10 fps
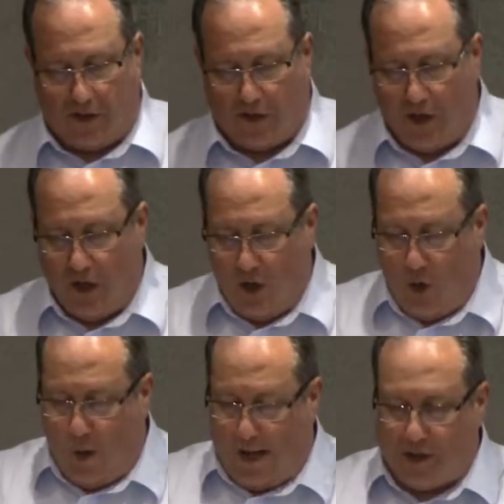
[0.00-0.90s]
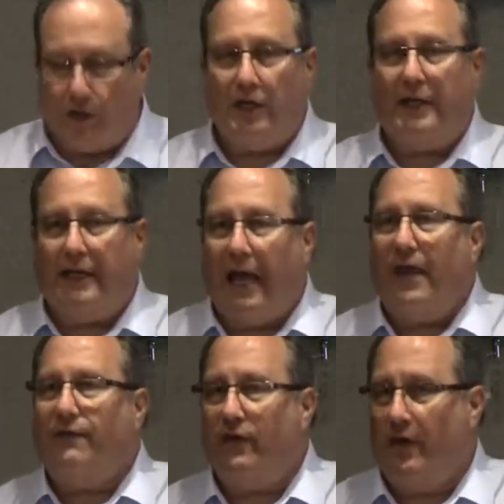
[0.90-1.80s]
us who actually
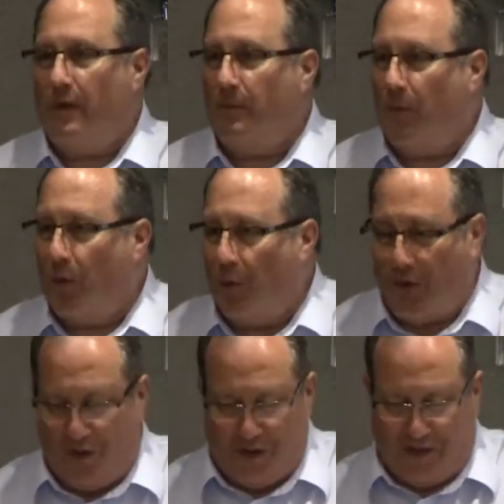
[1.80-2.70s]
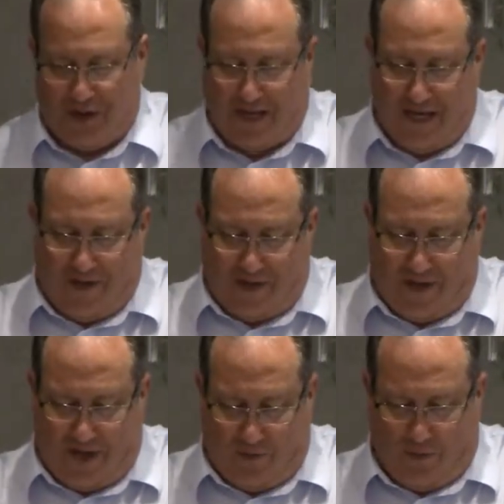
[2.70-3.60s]
gave him the words
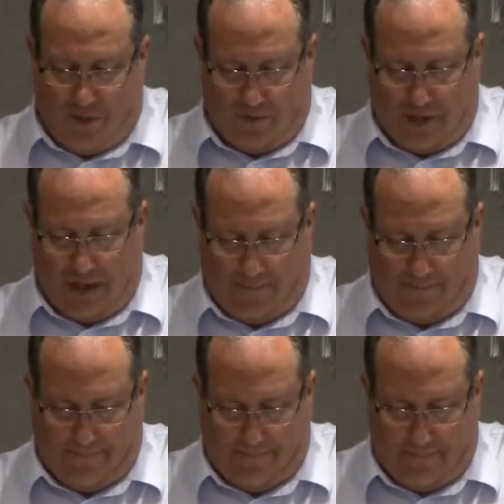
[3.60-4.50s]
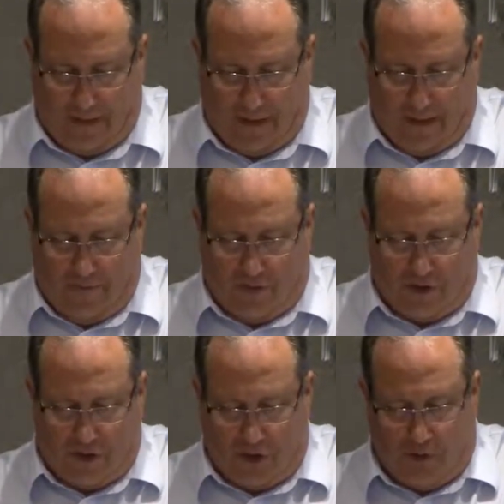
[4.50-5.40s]
that he wrote down.
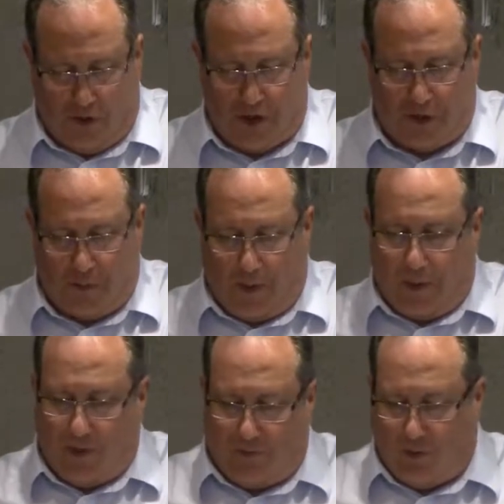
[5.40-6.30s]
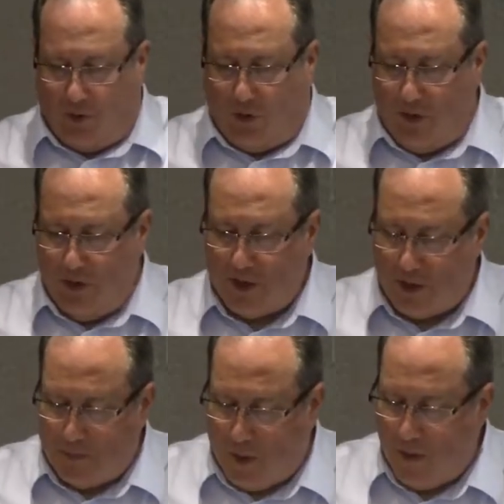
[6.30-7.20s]
Verse 2 The Spirit of the Lord
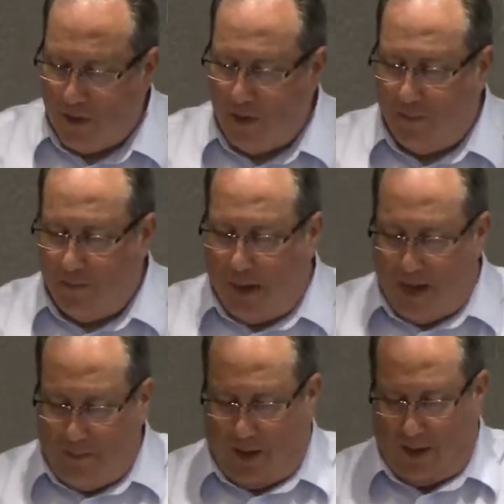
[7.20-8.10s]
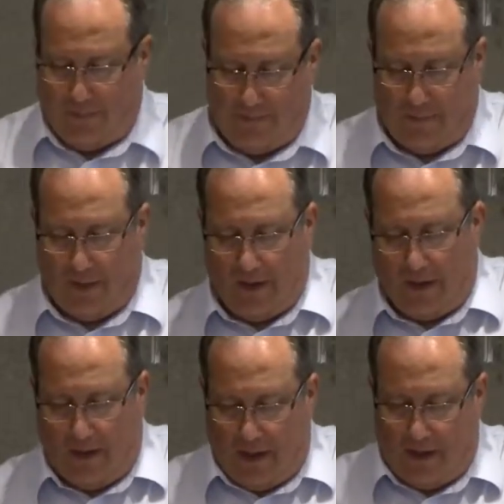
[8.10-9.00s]
spoke by me,
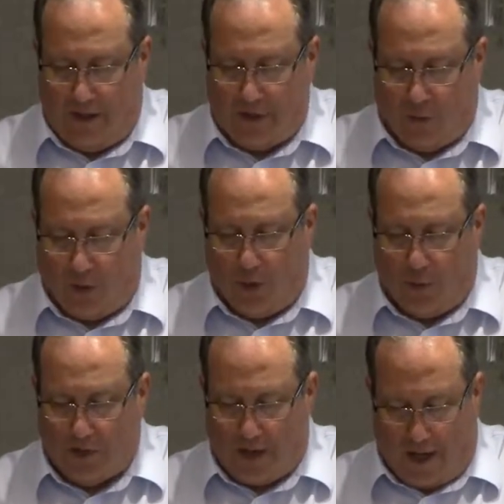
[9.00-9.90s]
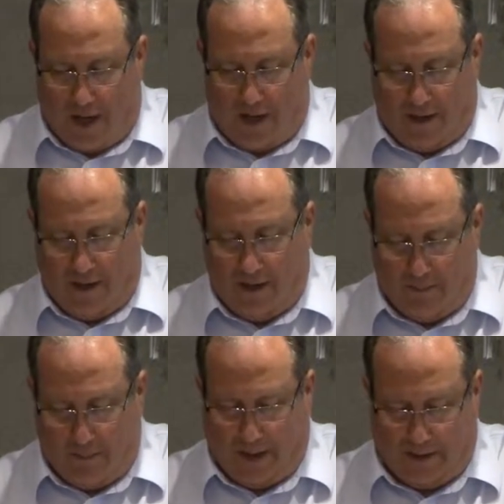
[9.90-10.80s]
and his word was on
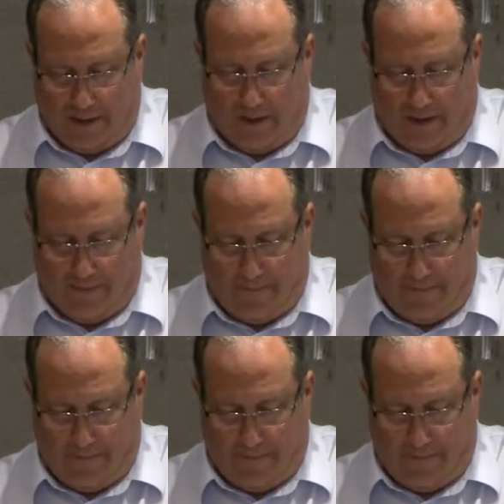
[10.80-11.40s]
my tongue.